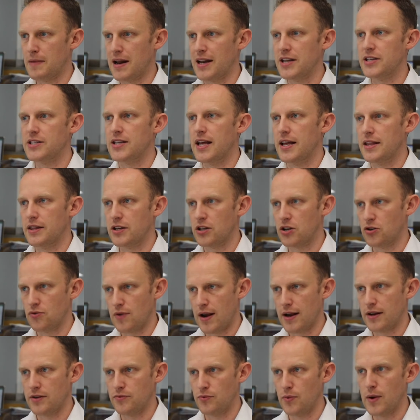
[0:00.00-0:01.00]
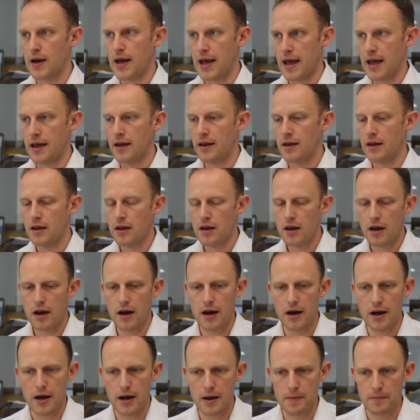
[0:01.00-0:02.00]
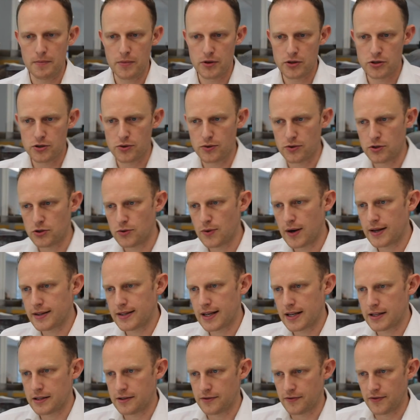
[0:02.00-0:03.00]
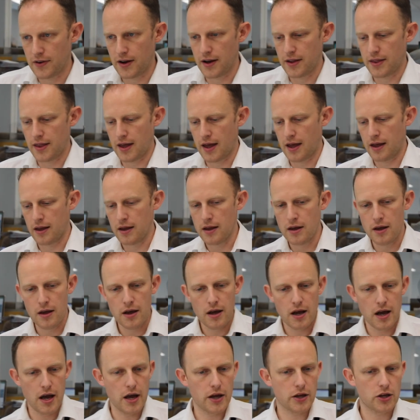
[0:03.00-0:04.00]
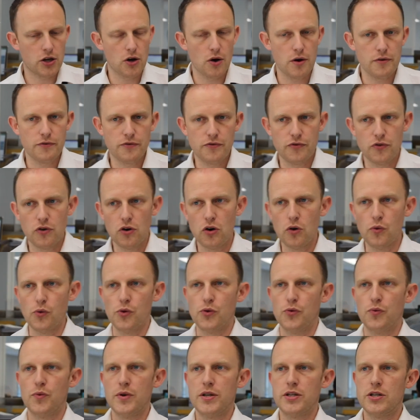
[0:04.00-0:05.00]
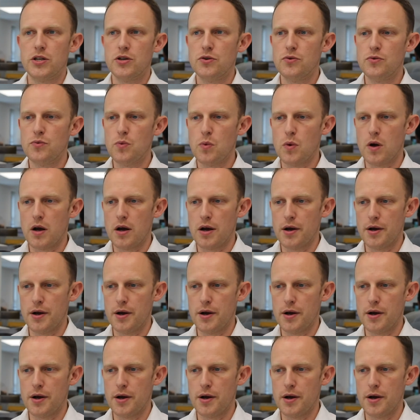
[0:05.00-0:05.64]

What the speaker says: manage that in the correct way, to identify that. Going forward, we do